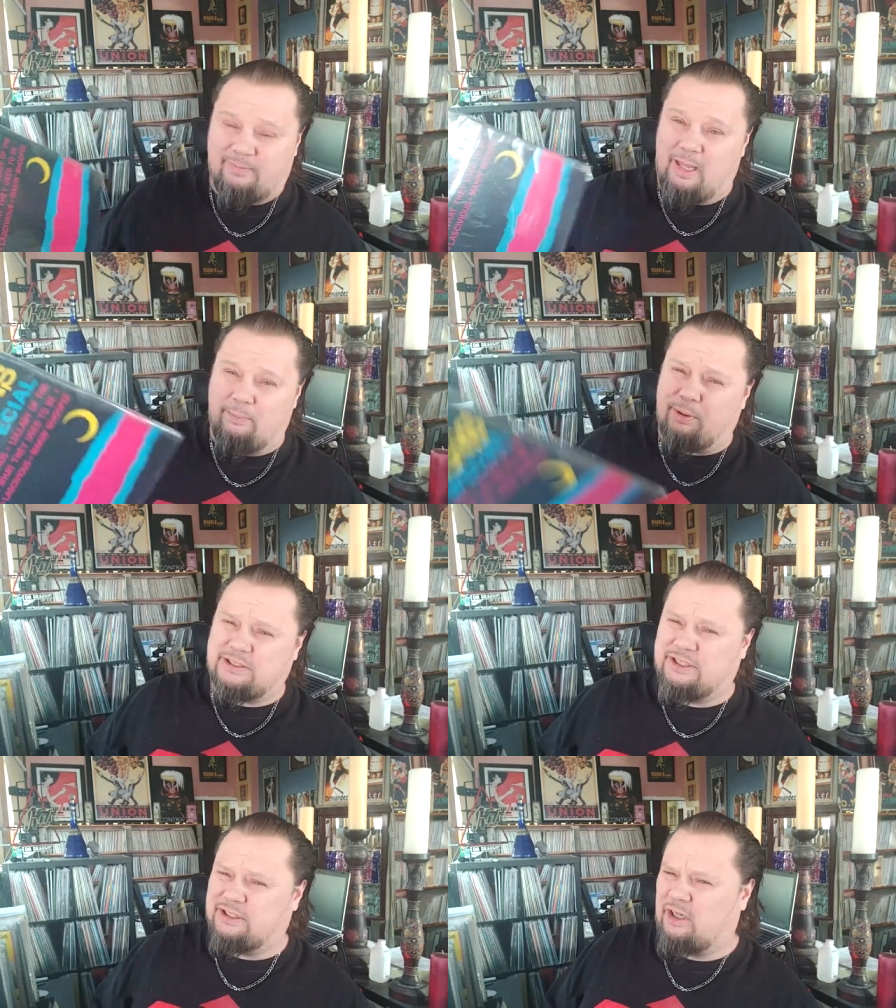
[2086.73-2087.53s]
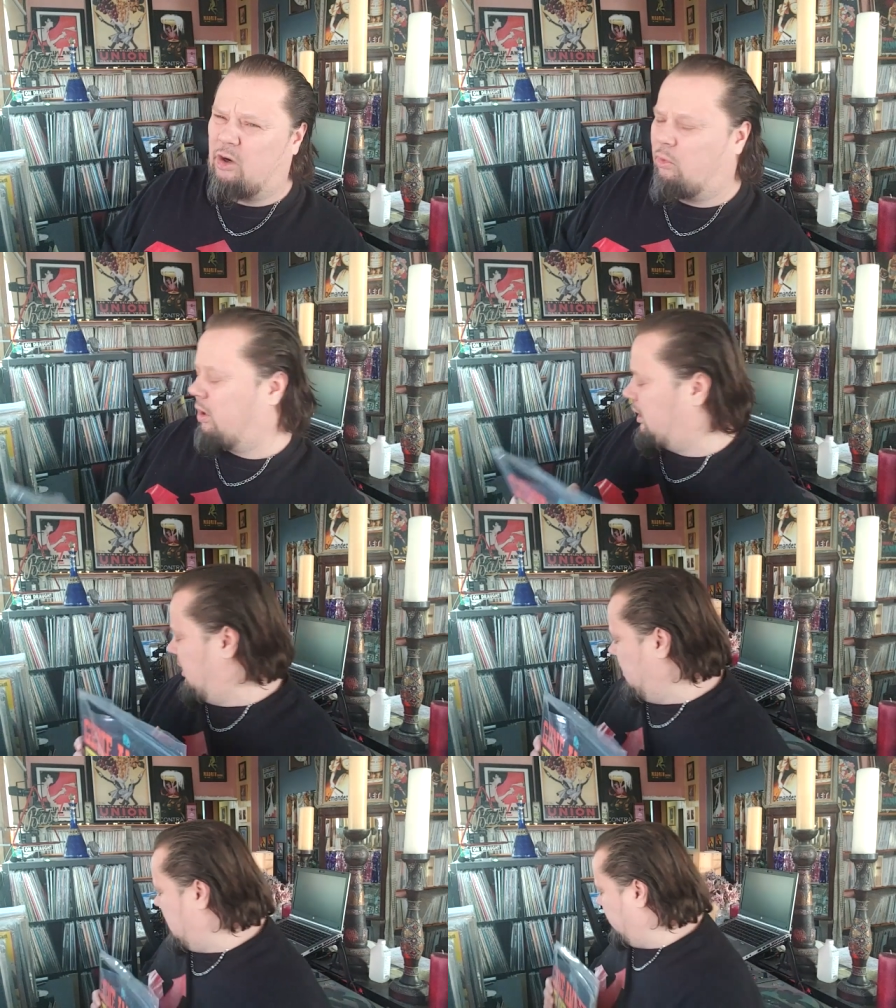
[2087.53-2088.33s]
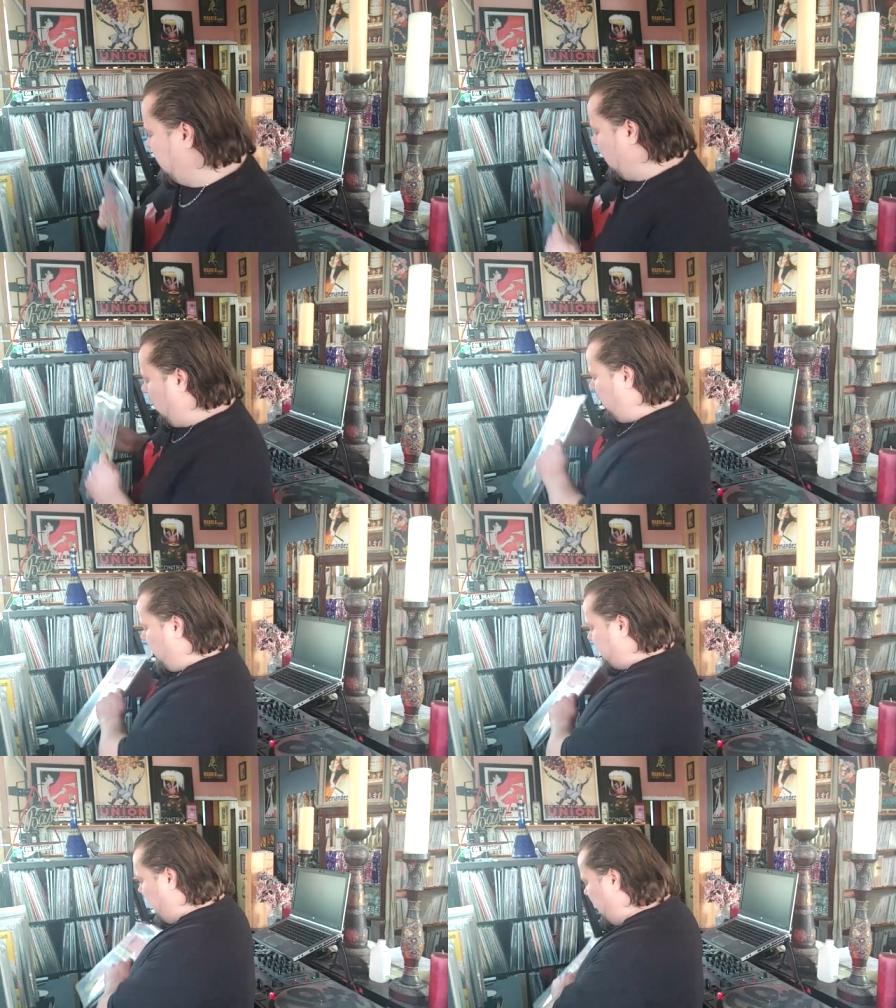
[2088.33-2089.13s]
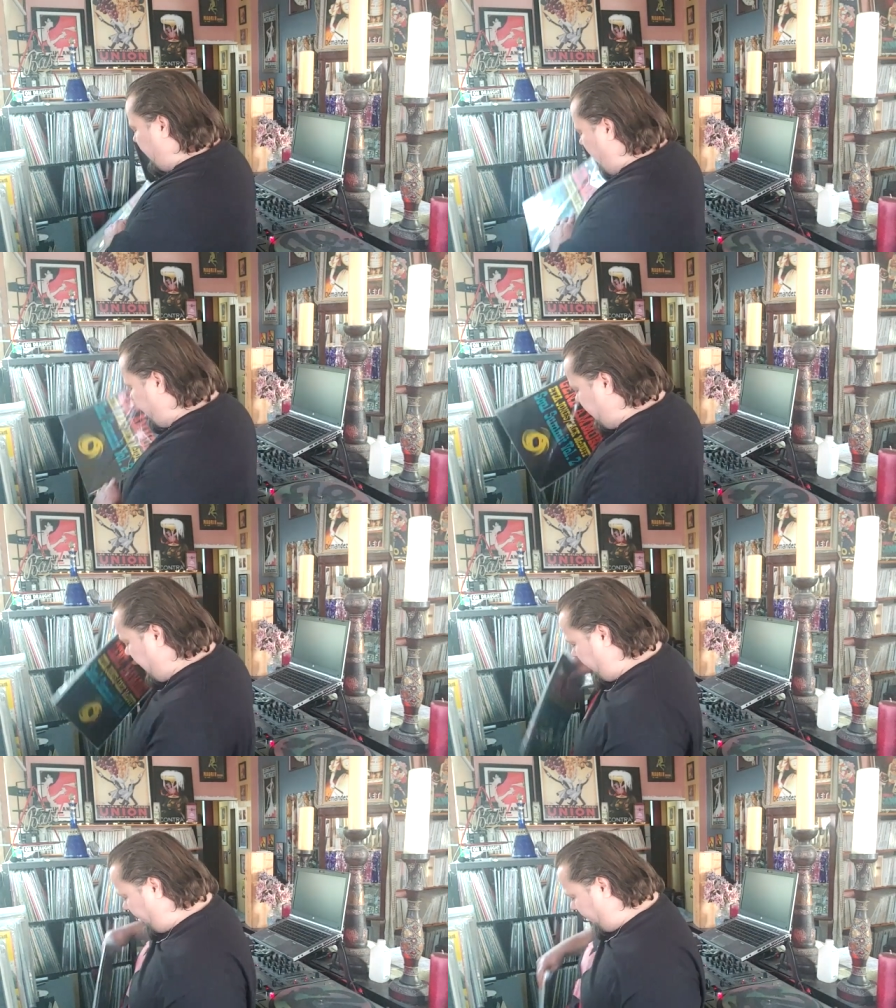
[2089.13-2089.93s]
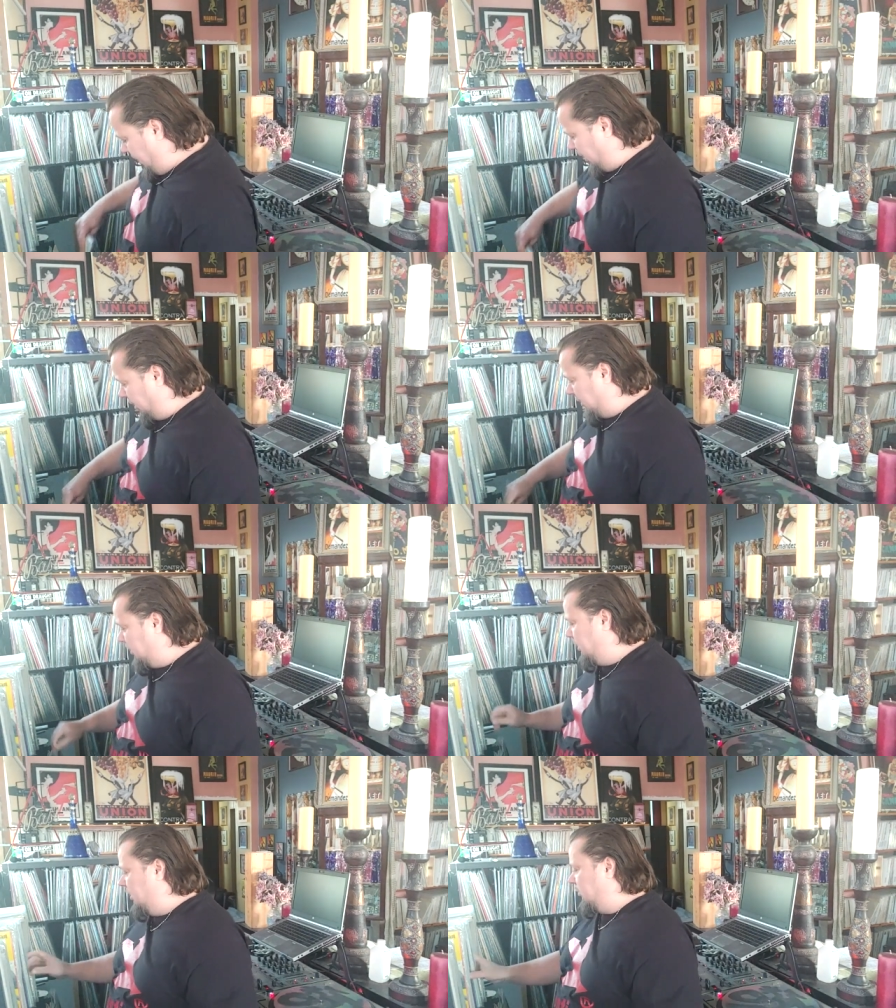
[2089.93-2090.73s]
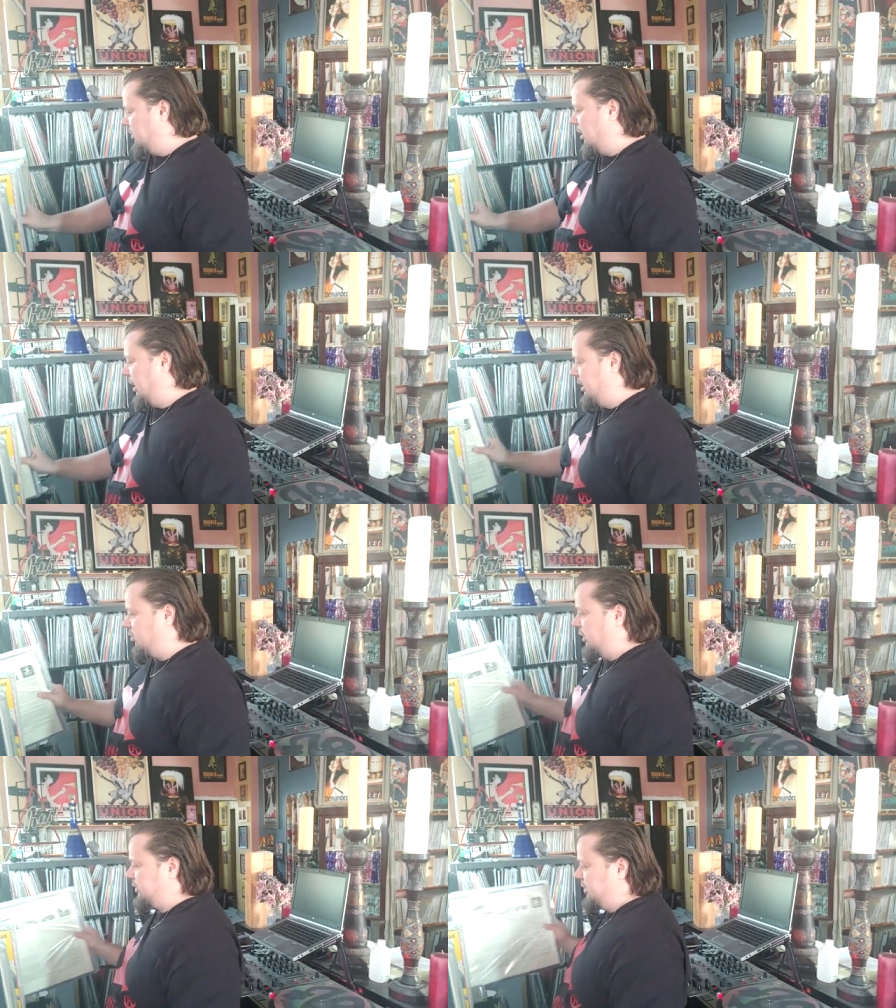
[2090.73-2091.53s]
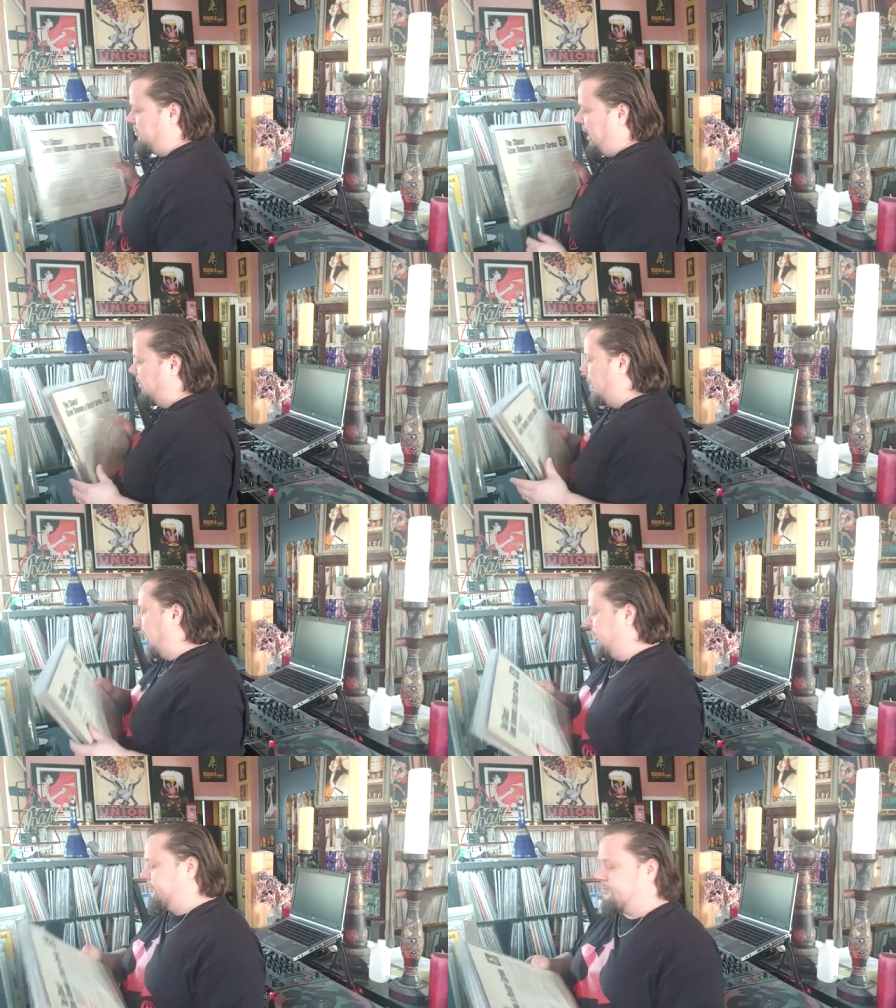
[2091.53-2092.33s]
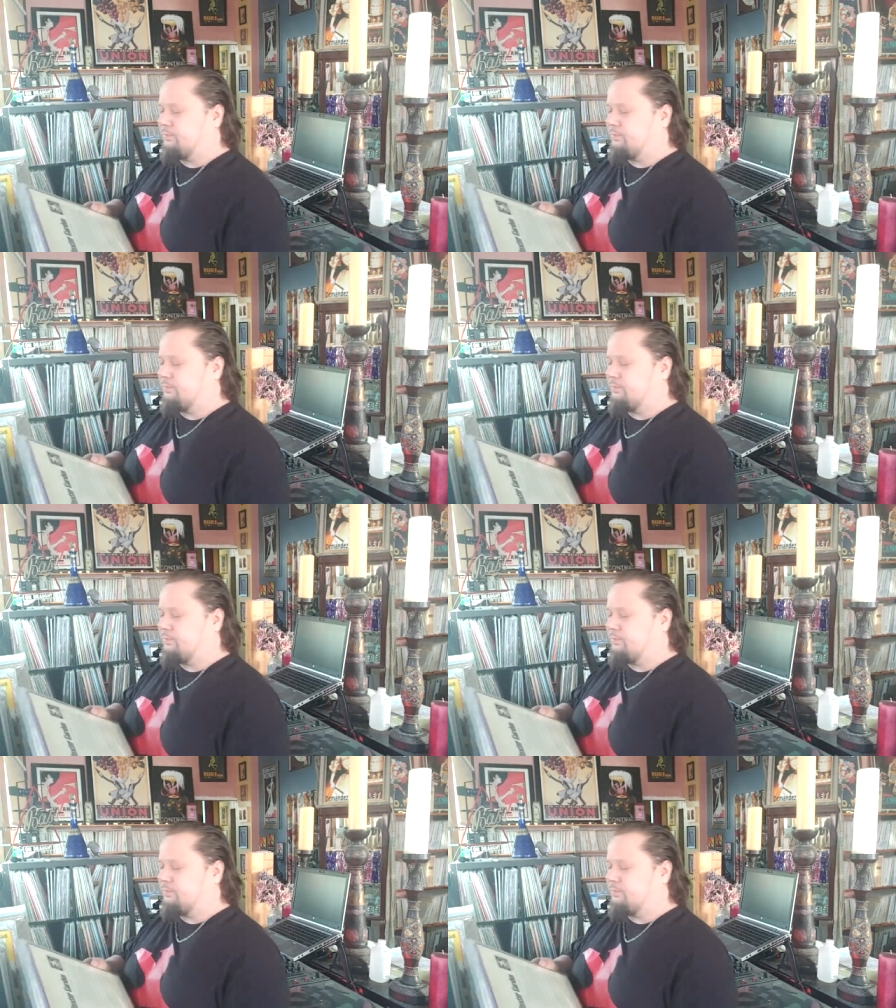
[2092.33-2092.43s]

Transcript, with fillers: And Prestige's artwork was always kind of an up and down affair without any question in my mind.